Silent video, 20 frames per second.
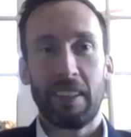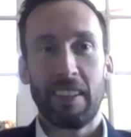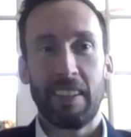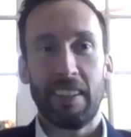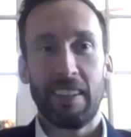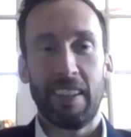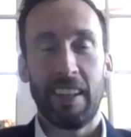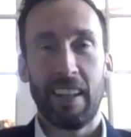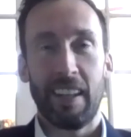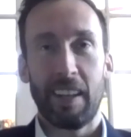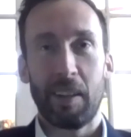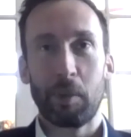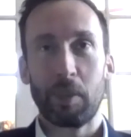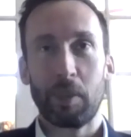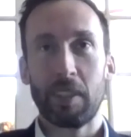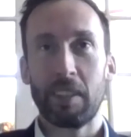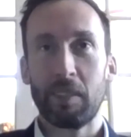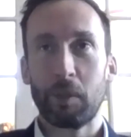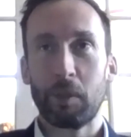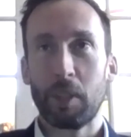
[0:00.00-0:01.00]
Yeah,
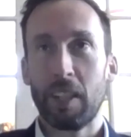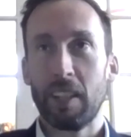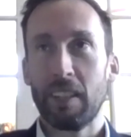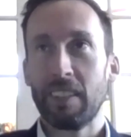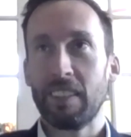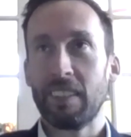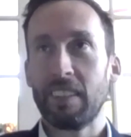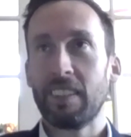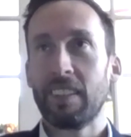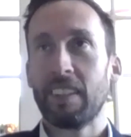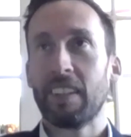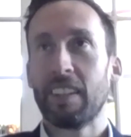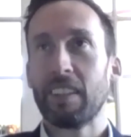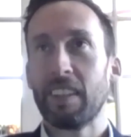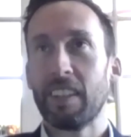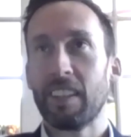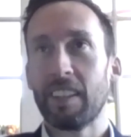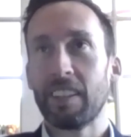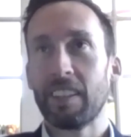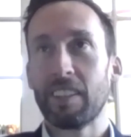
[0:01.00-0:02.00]
when
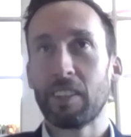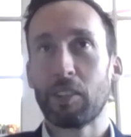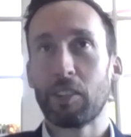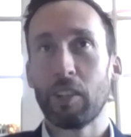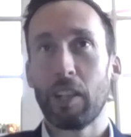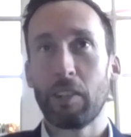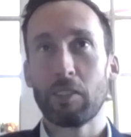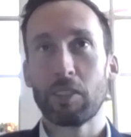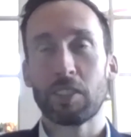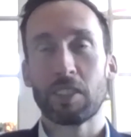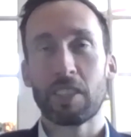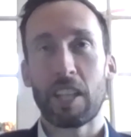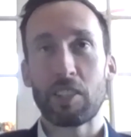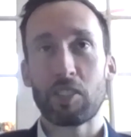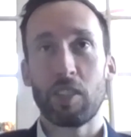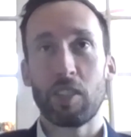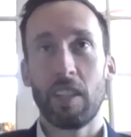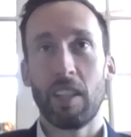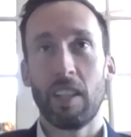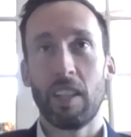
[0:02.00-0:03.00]
the Great
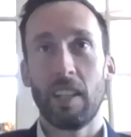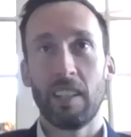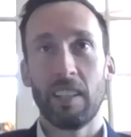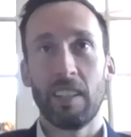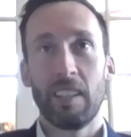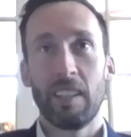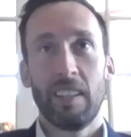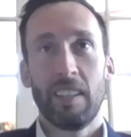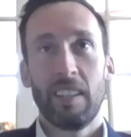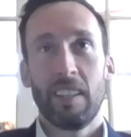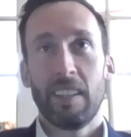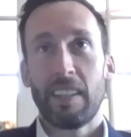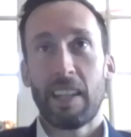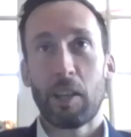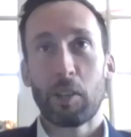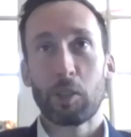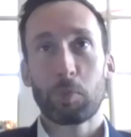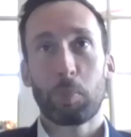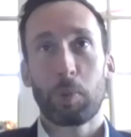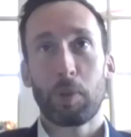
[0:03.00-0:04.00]
Recession hit,
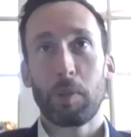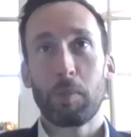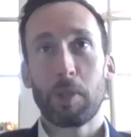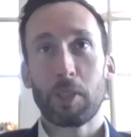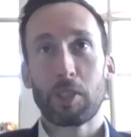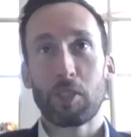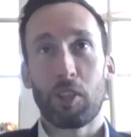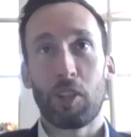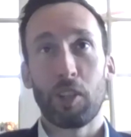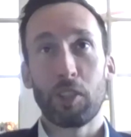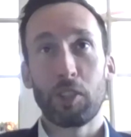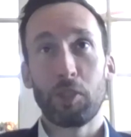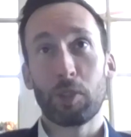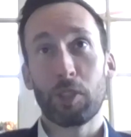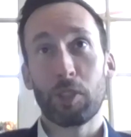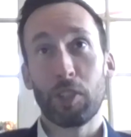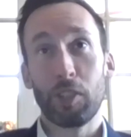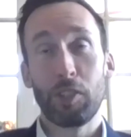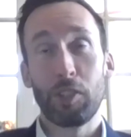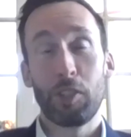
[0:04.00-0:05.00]
that was pretty much all you
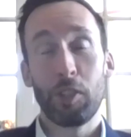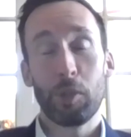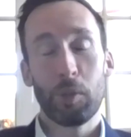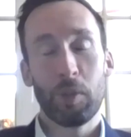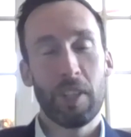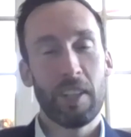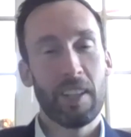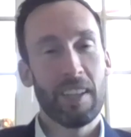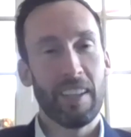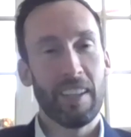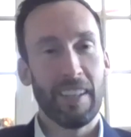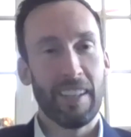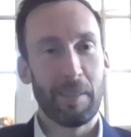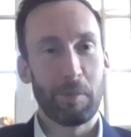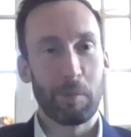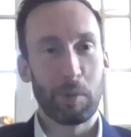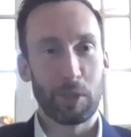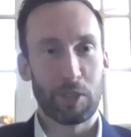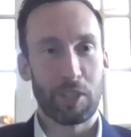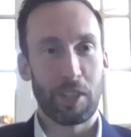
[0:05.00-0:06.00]
could do,
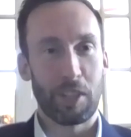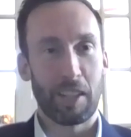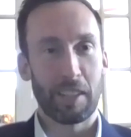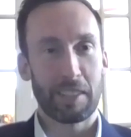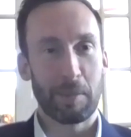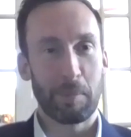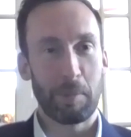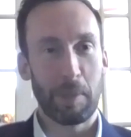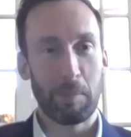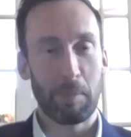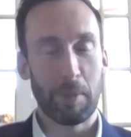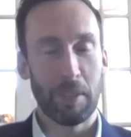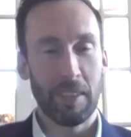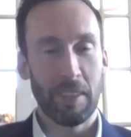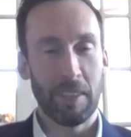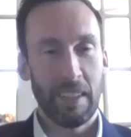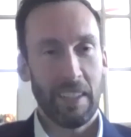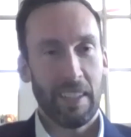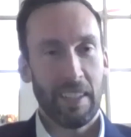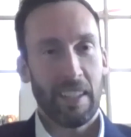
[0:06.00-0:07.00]
was talk to
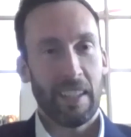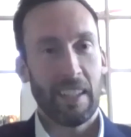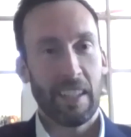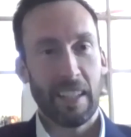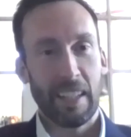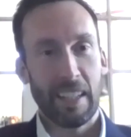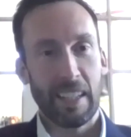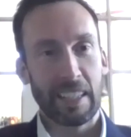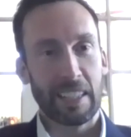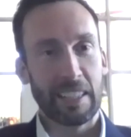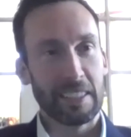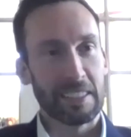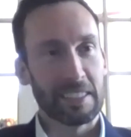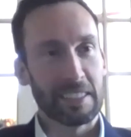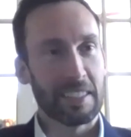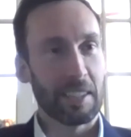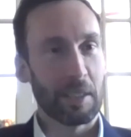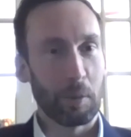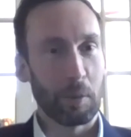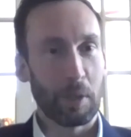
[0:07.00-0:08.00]
people, because
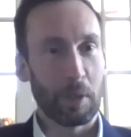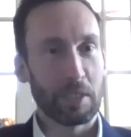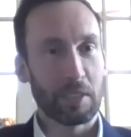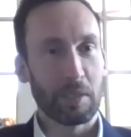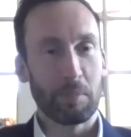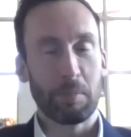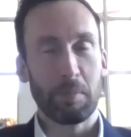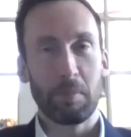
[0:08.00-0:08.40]
there weren't